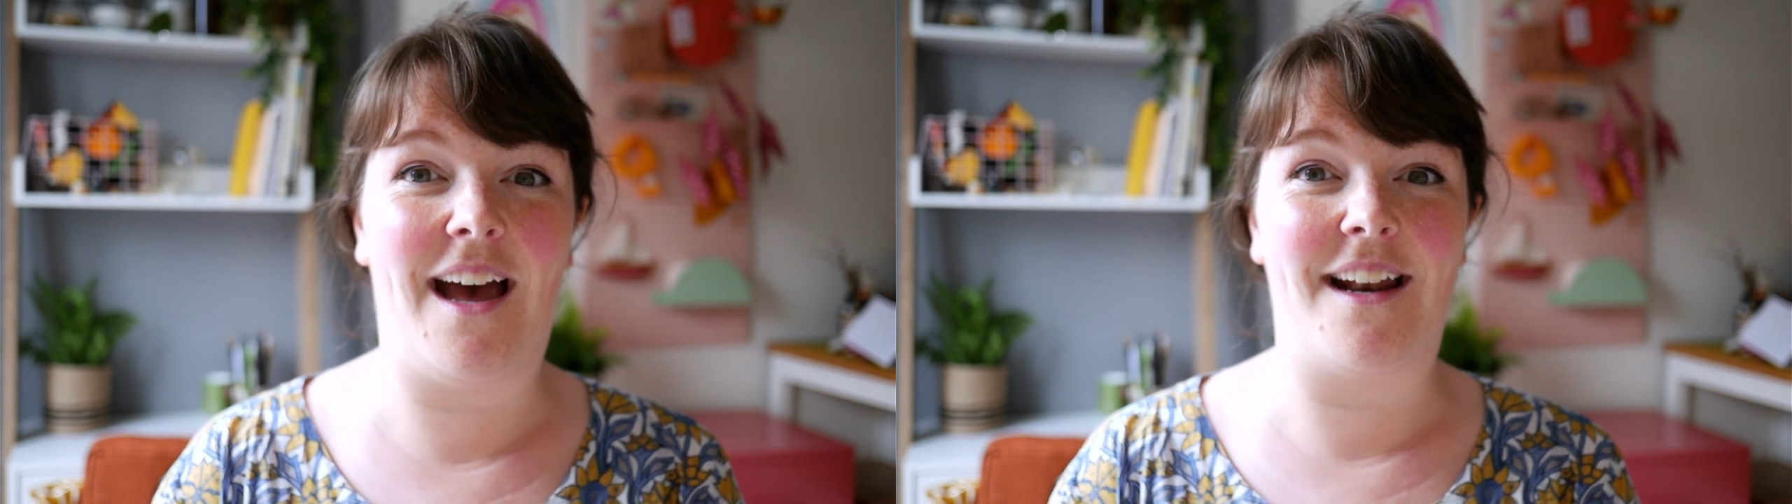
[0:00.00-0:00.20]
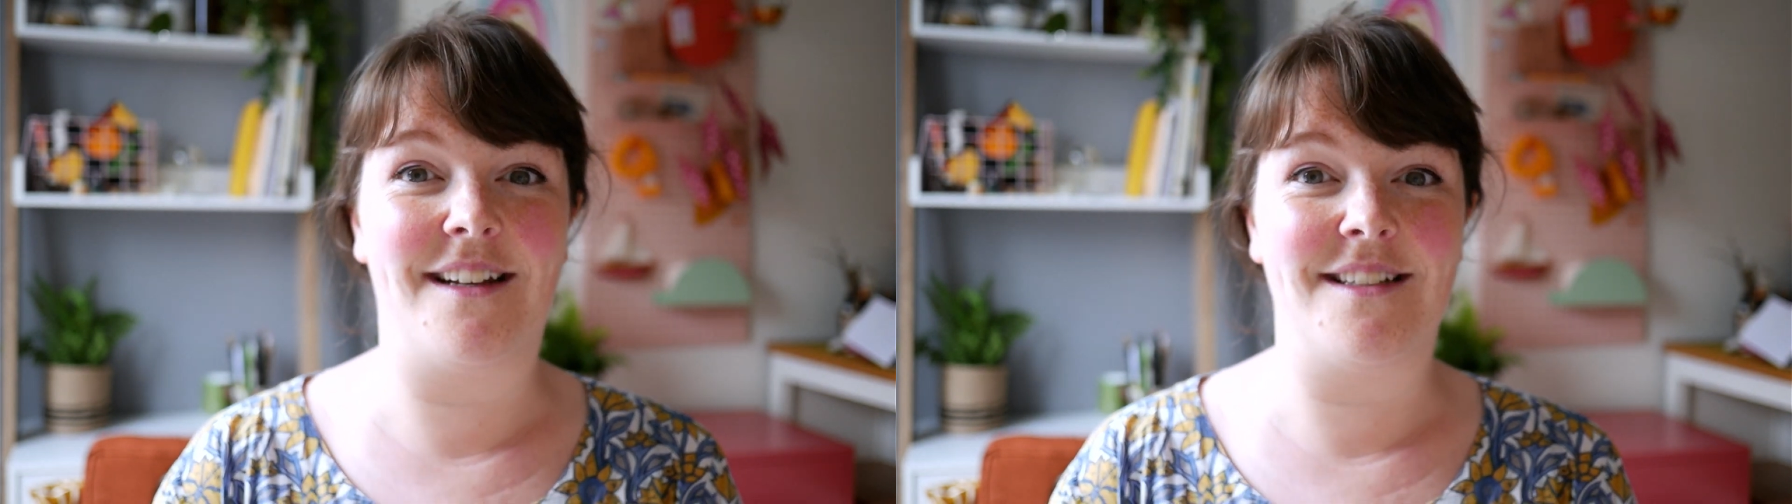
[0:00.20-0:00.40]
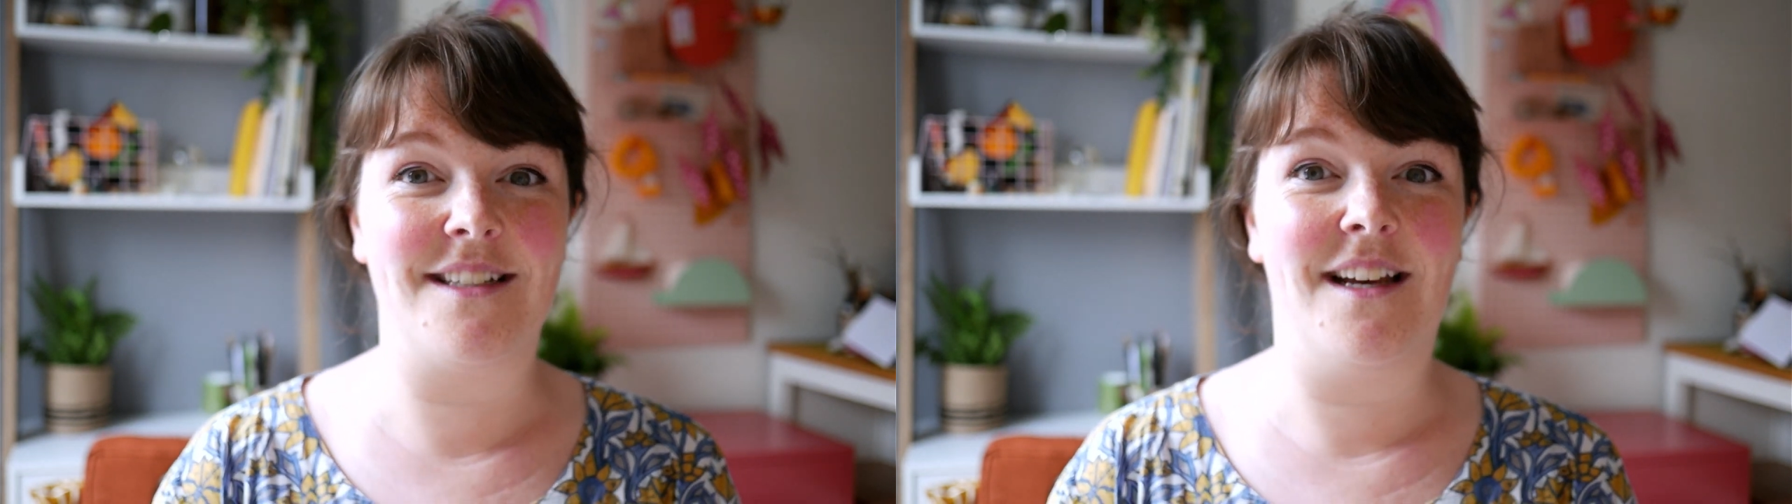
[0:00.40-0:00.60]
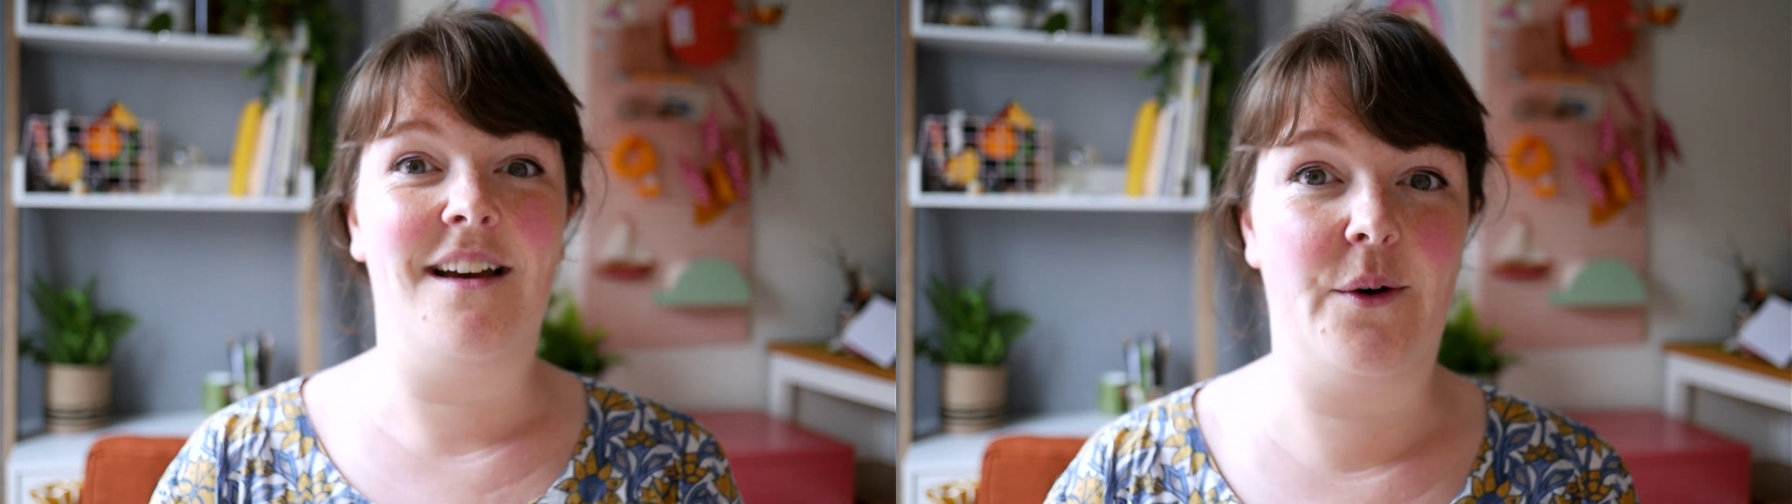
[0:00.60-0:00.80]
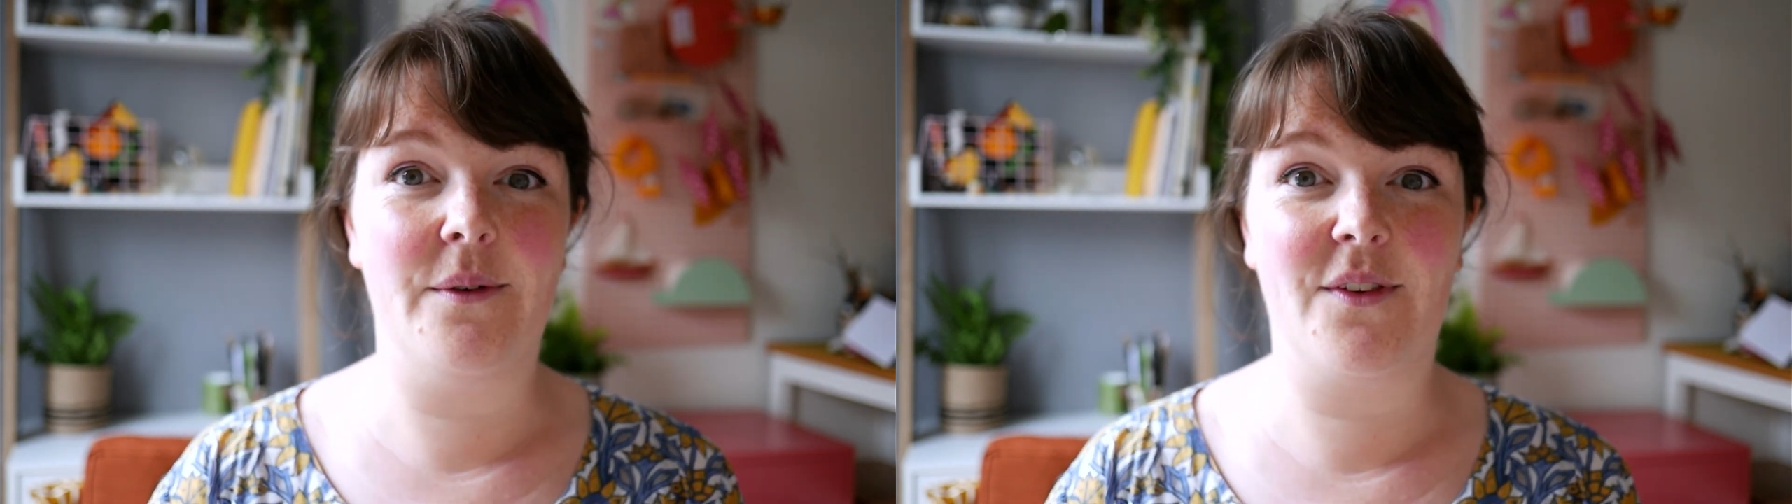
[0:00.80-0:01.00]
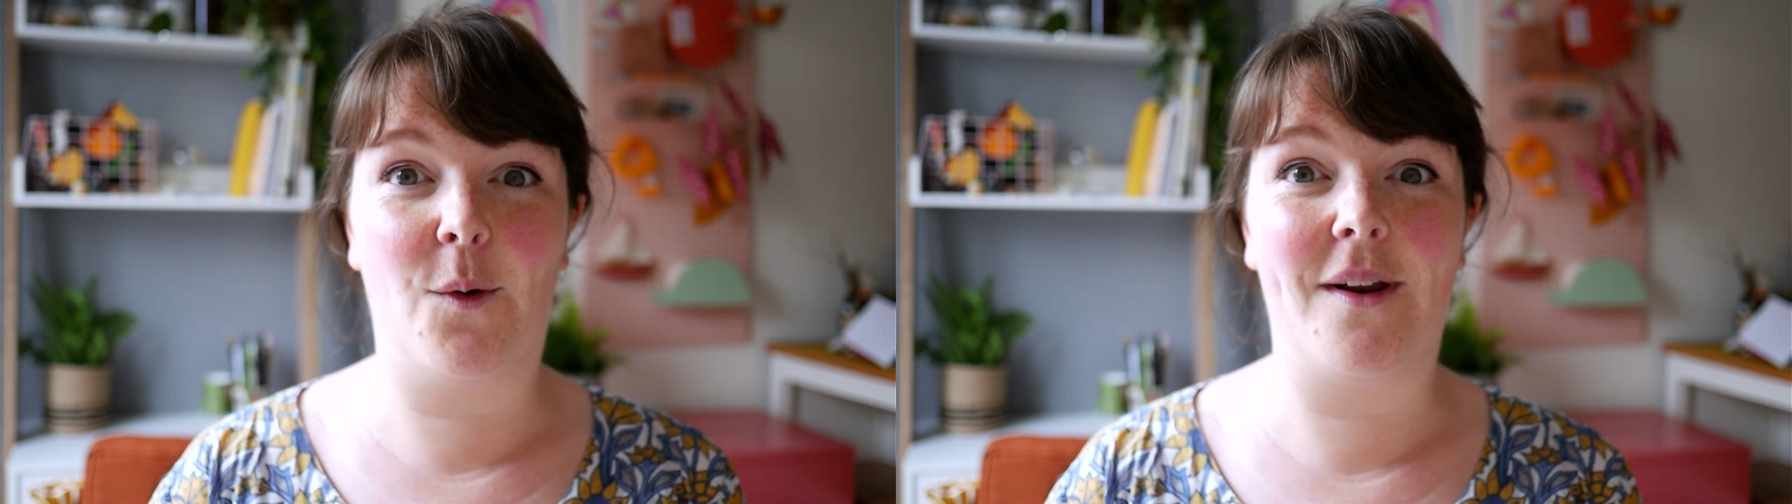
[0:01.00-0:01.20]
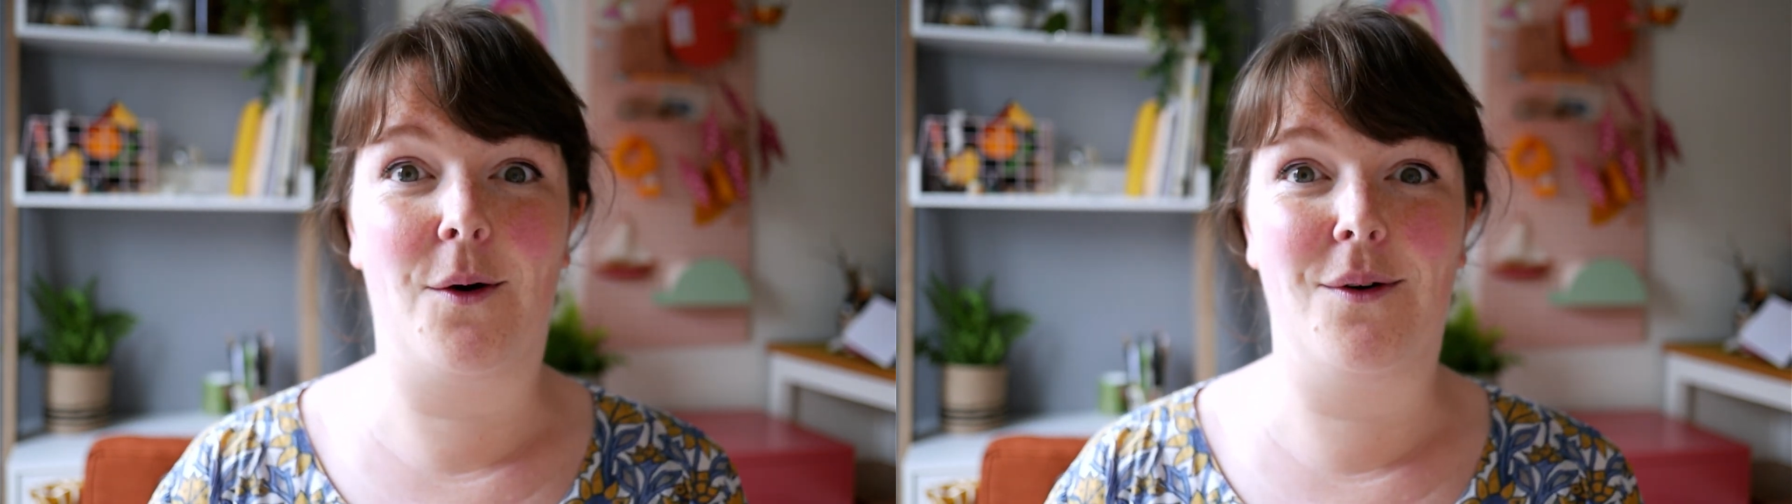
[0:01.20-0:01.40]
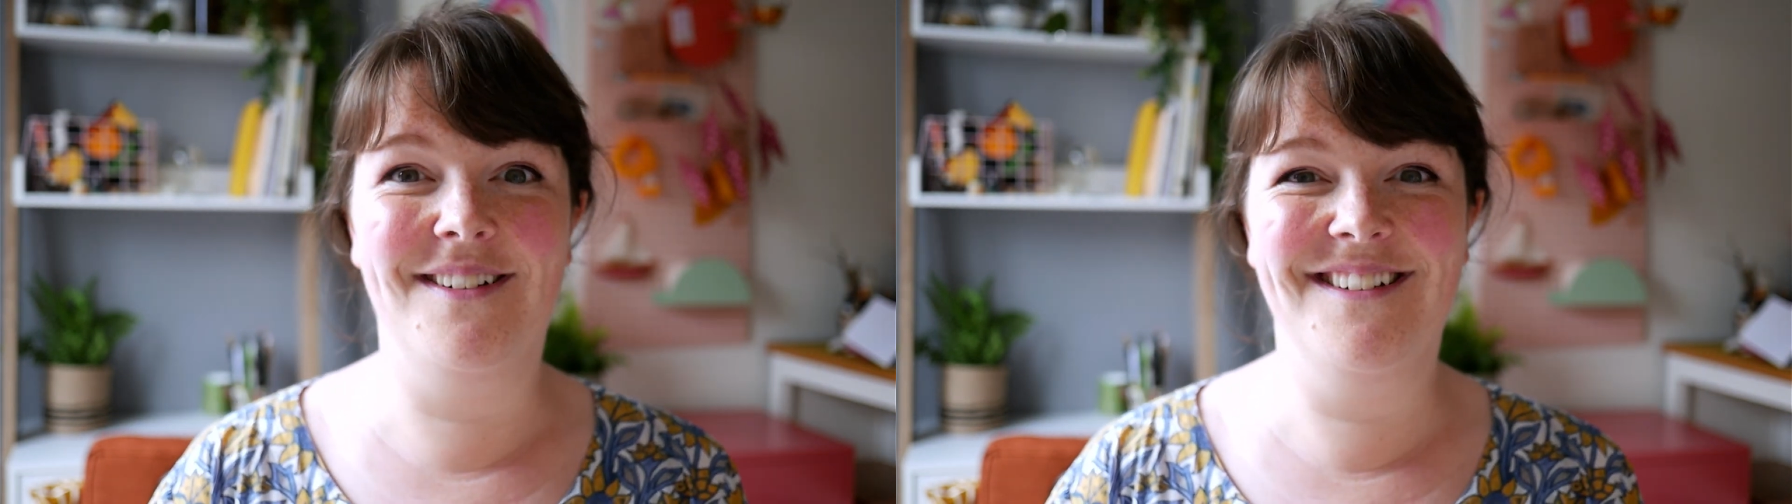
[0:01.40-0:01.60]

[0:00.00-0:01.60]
and sort it out.